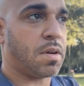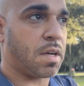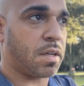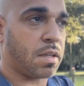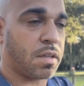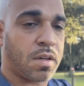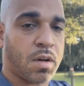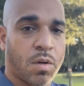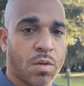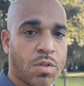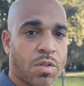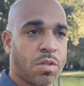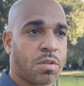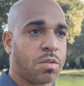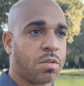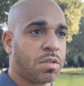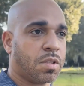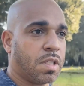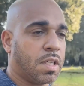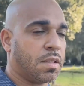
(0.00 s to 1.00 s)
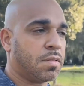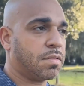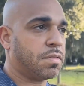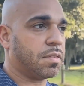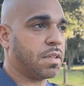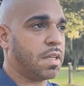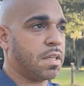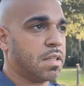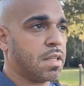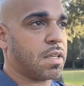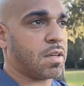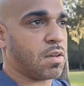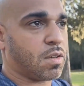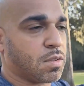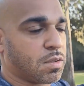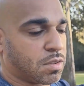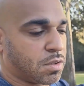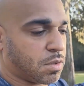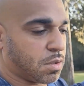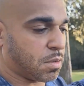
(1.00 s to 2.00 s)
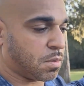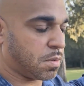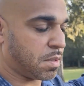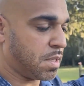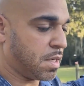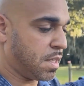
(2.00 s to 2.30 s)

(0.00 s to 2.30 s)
agricultural stuff, and then also,